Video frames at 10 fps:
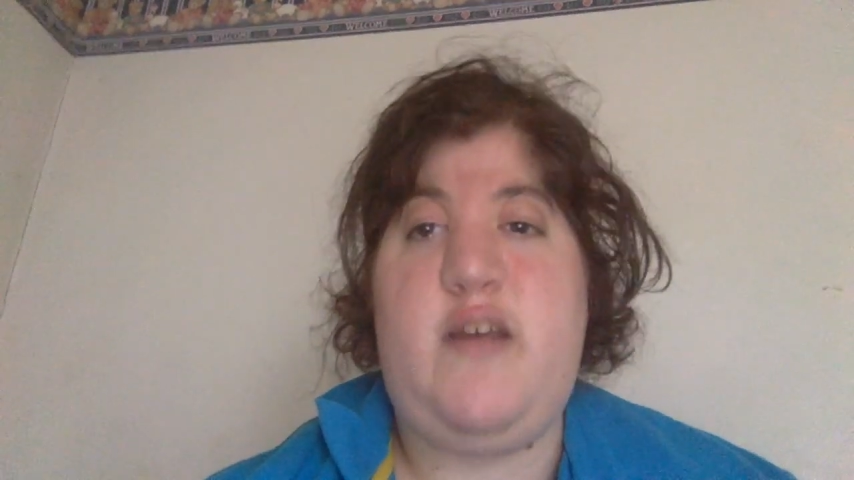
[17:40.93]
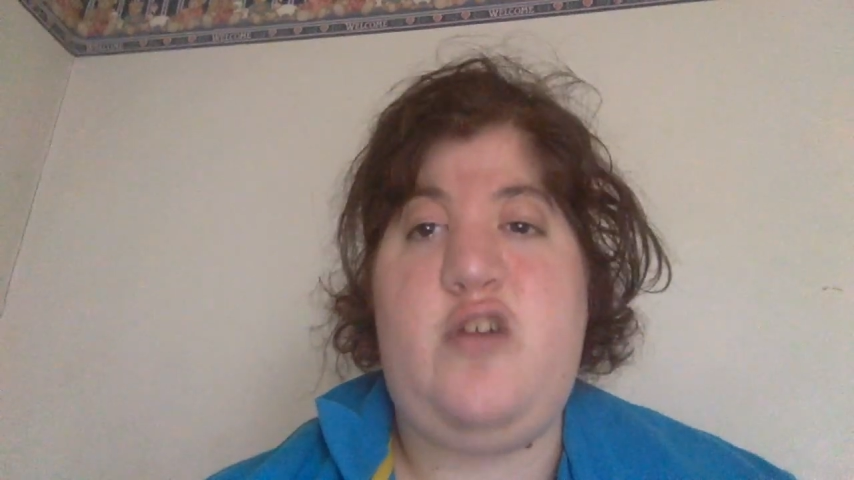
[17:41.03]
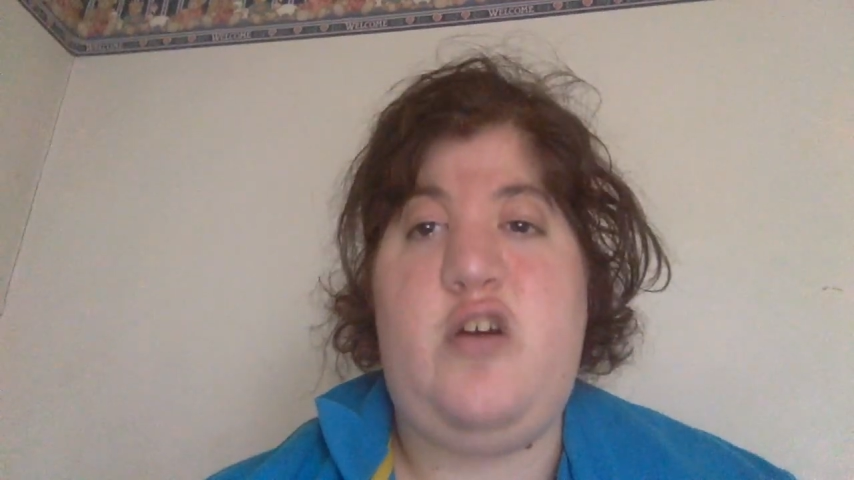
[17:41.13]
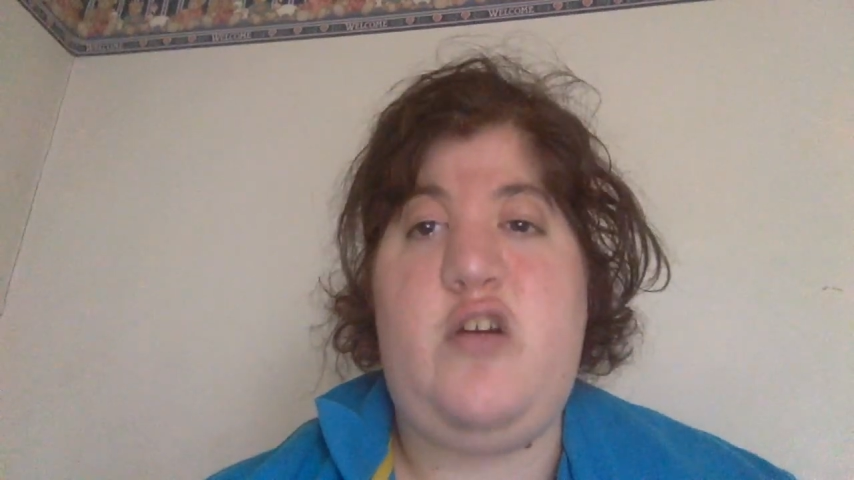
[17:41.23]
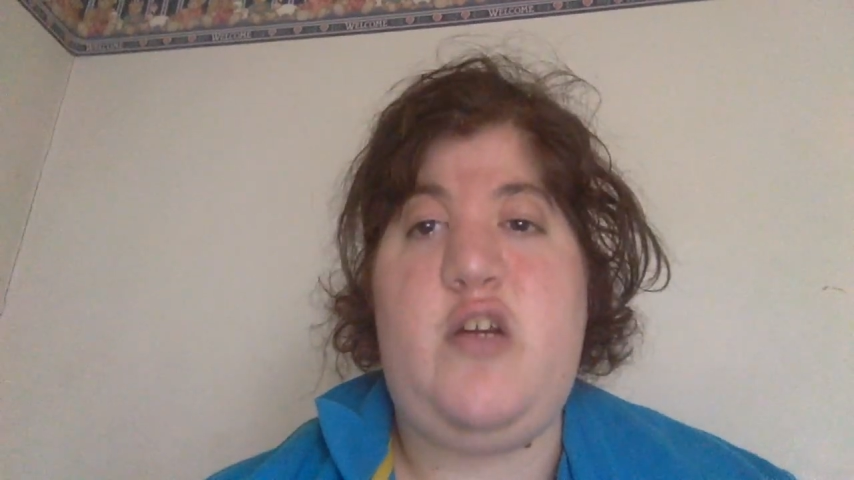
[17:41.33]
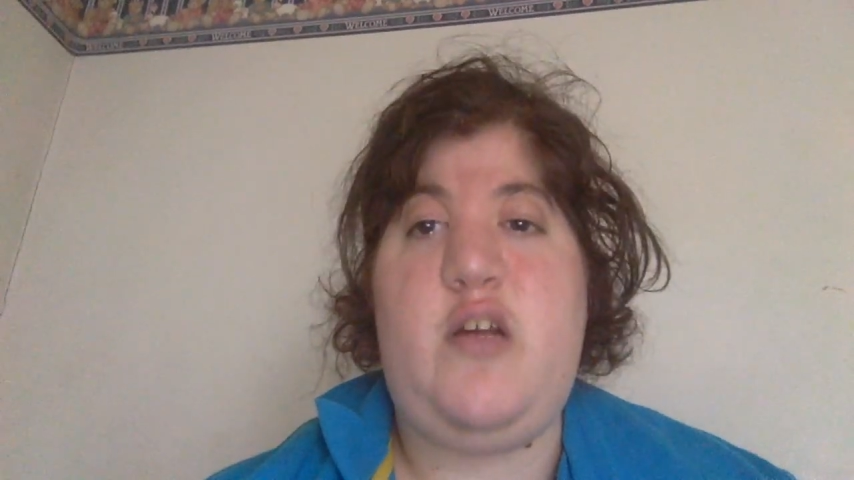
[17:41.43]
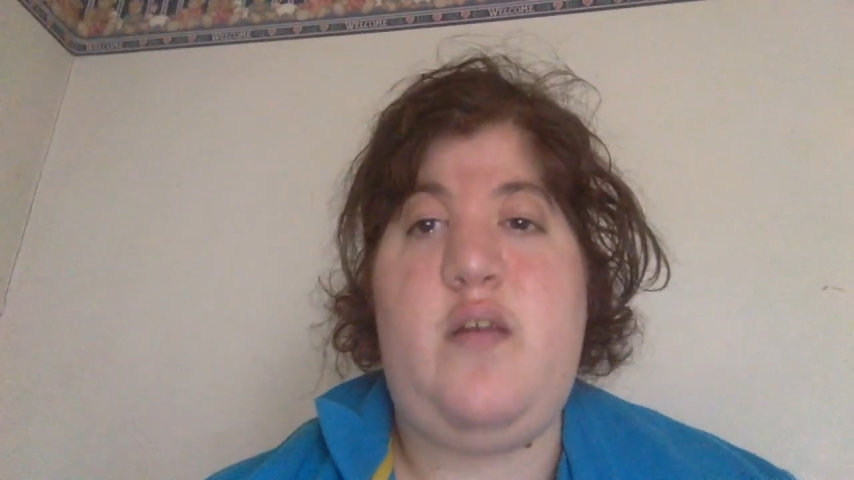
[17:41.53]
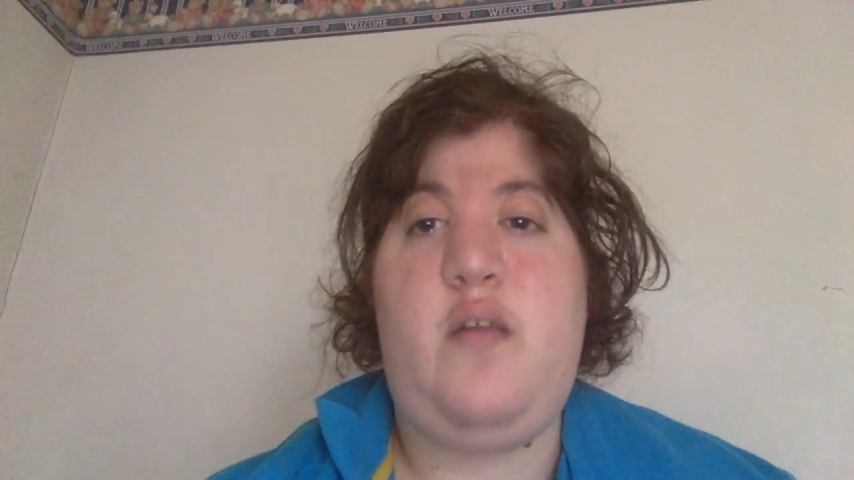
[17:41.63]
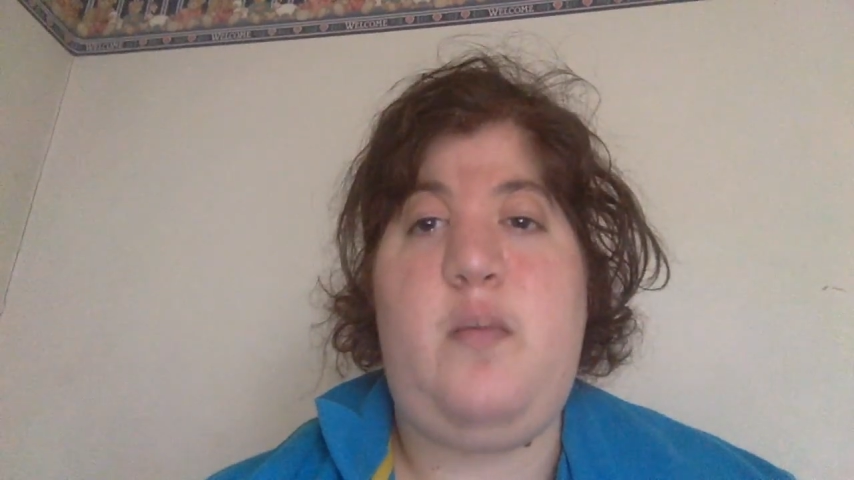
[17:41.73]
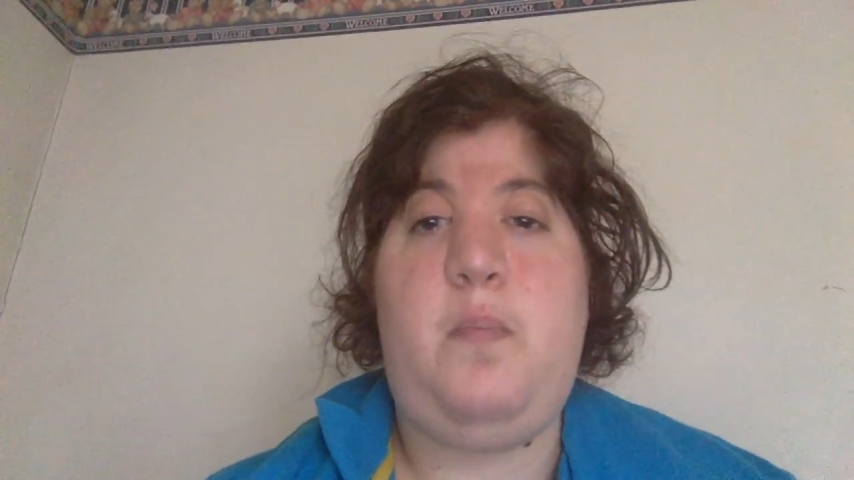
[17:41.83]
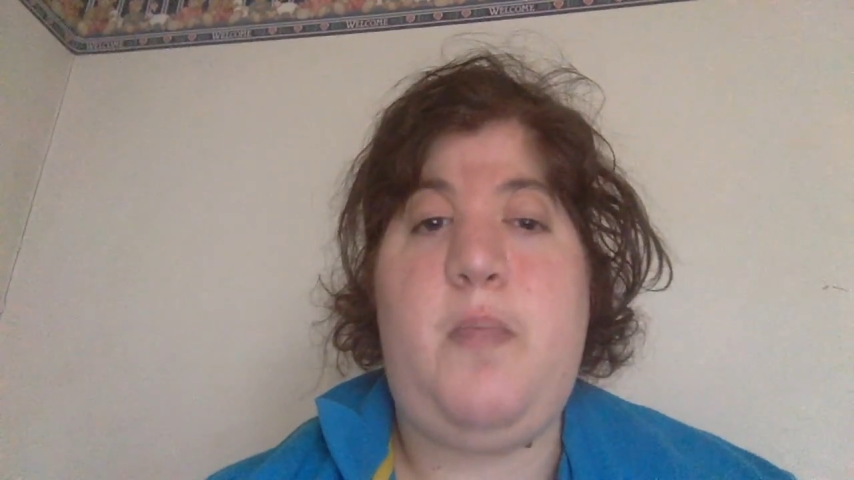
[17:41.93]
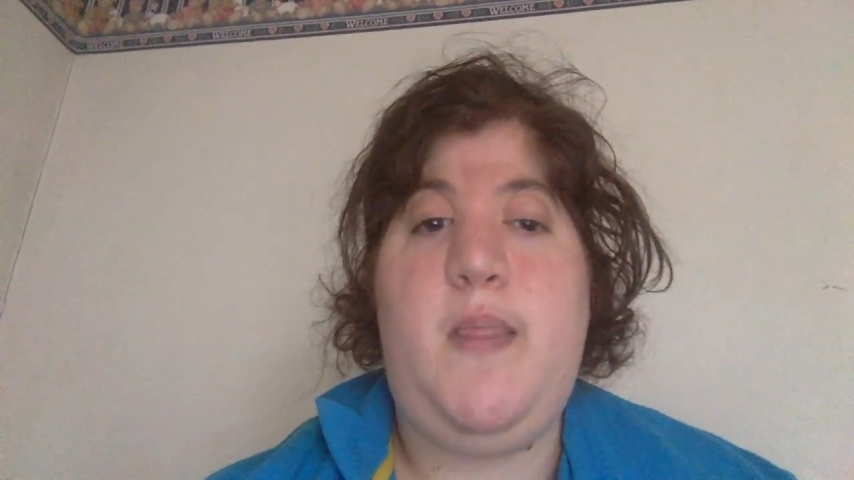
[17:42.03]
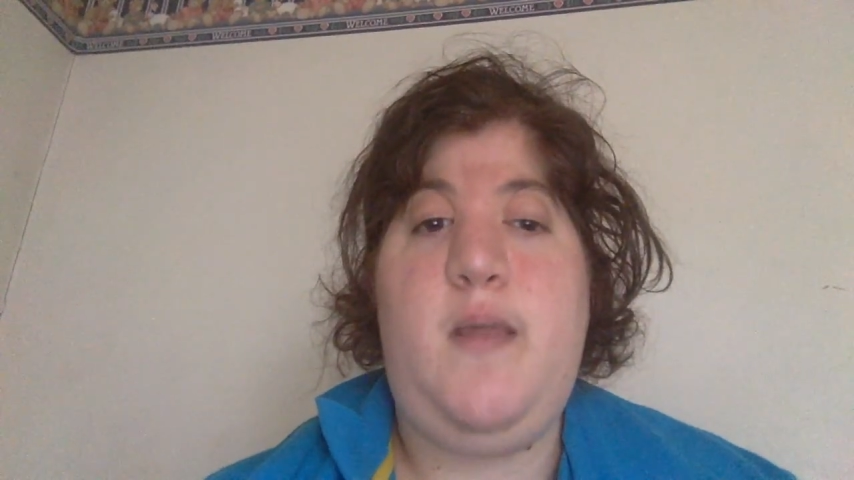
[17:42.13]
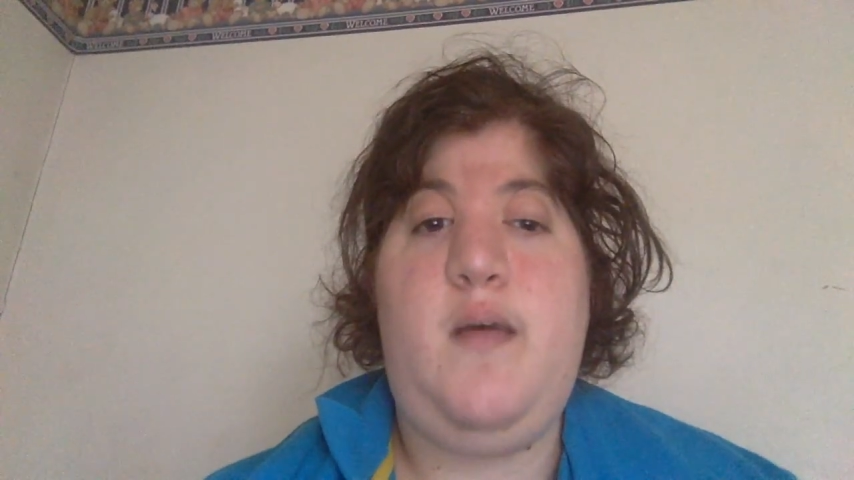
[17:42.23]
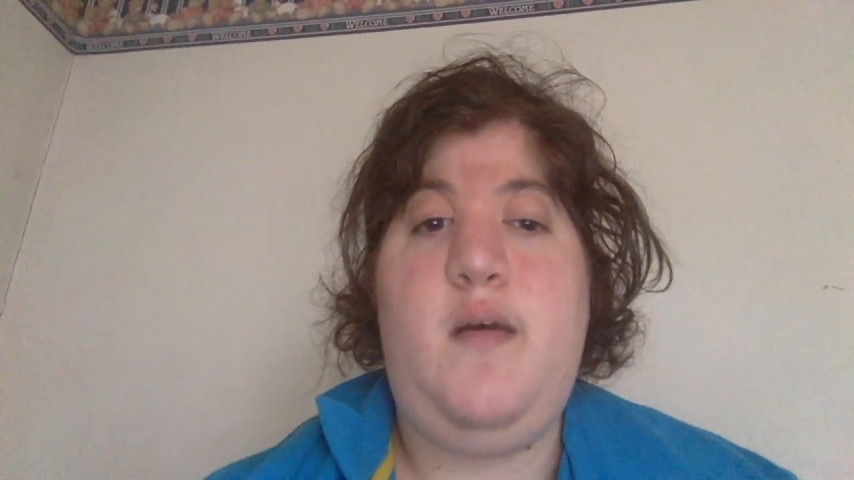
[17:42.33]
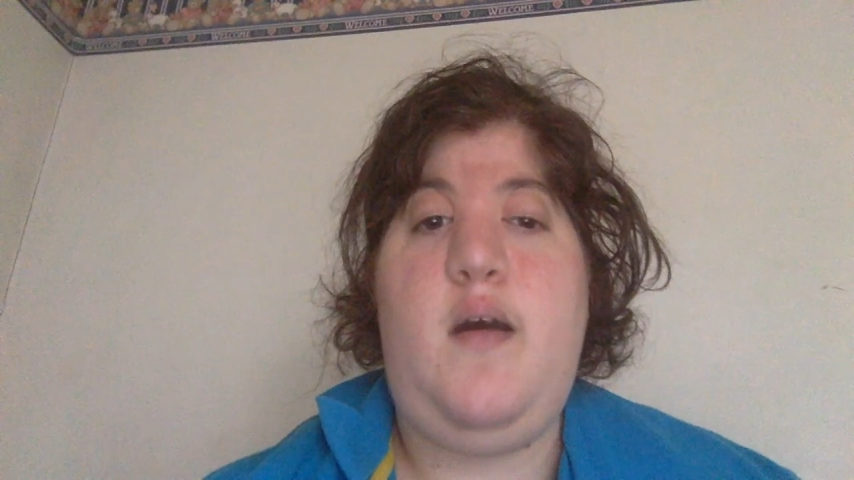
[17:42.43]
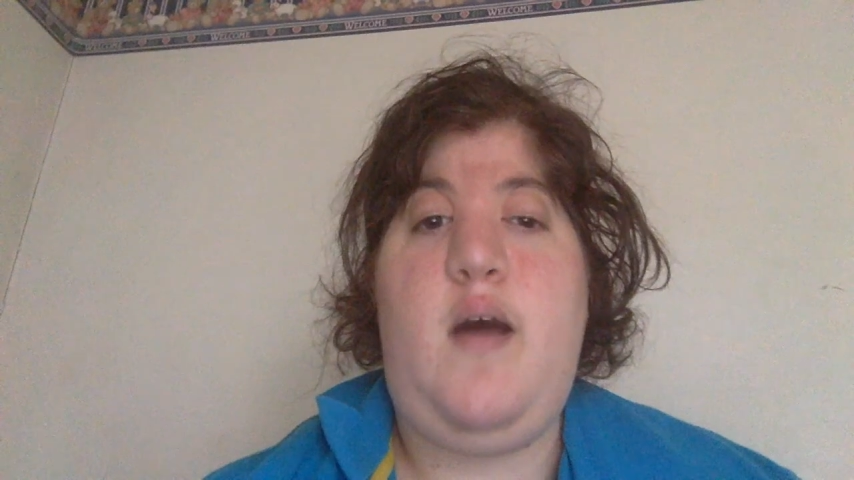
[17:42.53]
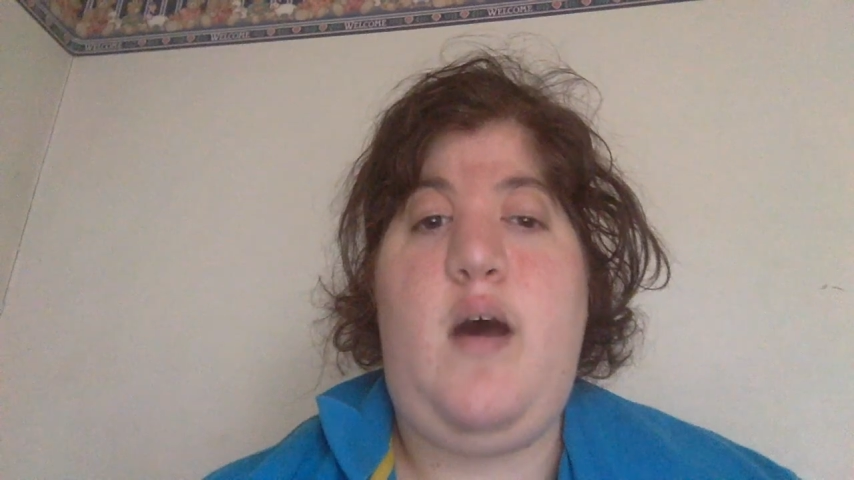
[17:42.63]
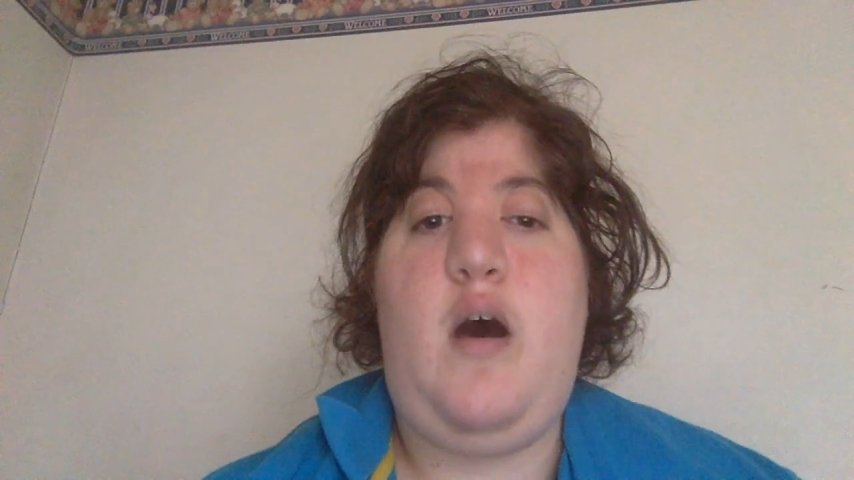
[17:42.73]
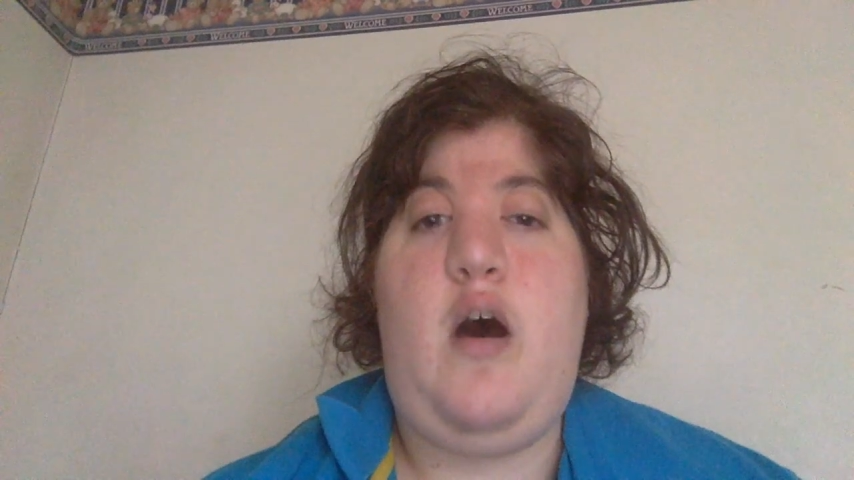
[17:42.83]
Charges.
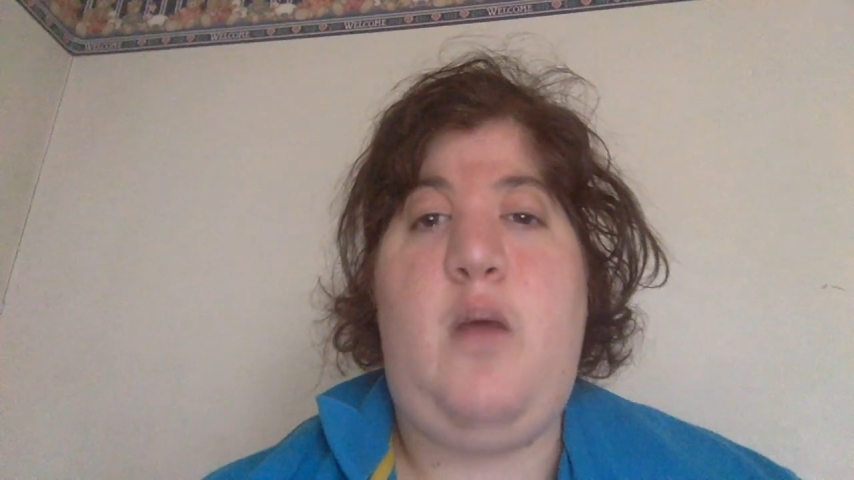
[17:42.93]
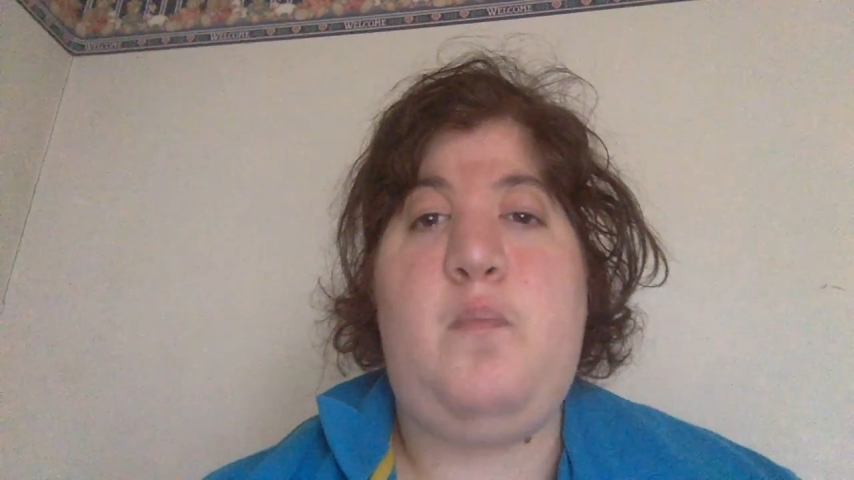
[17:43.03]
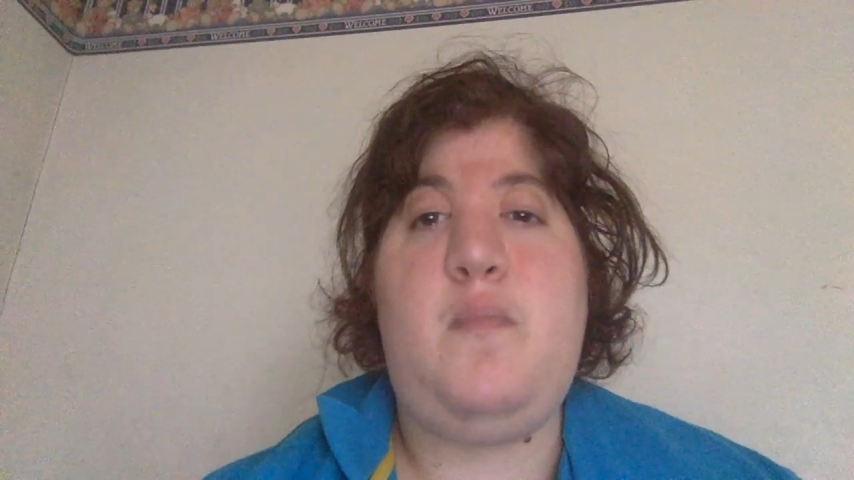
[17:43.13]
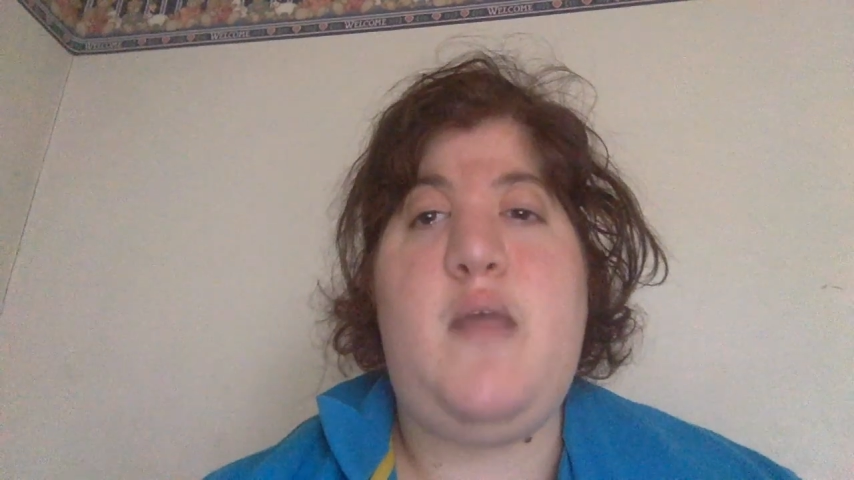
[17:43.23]
And